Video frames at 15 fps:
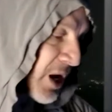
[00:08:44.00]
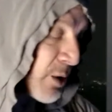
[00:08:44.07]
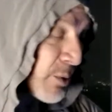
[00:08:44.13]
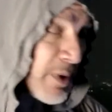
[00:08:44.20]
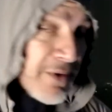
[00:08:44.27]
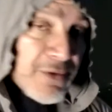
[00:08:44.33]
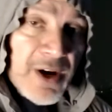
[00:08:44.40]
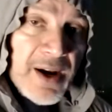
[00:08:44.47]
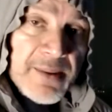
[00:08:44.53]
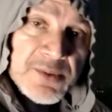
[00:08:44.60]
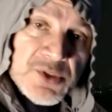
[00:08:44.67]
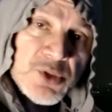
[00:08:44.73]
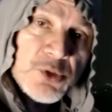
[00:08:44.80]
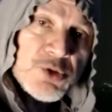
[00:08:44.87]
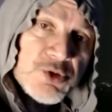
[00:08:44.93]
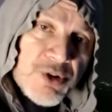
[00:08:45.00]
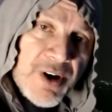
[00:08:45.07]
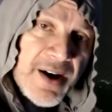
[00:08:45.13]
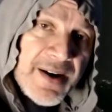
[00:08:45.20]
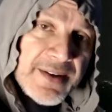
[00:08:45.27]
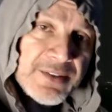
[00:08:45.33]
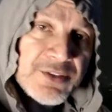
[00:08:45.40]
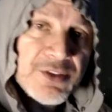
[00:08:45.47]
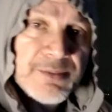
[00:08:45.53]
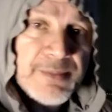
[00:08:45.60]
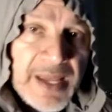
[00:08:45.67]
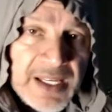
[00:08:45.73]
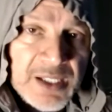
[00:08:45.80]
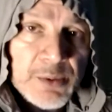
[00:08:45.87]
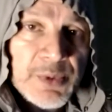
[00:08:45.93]
However, I am still trying to
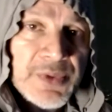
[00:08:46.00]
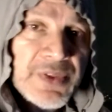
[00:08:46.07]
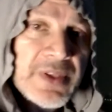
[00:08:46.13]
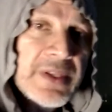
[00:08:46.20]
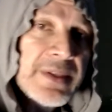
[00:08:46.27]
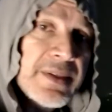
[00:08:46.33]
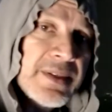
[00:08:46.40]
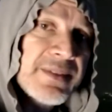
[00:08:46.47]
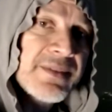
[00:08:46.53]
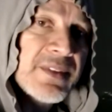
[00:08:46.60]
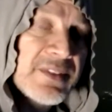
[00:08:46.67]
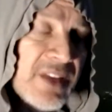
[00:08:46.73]
make it within the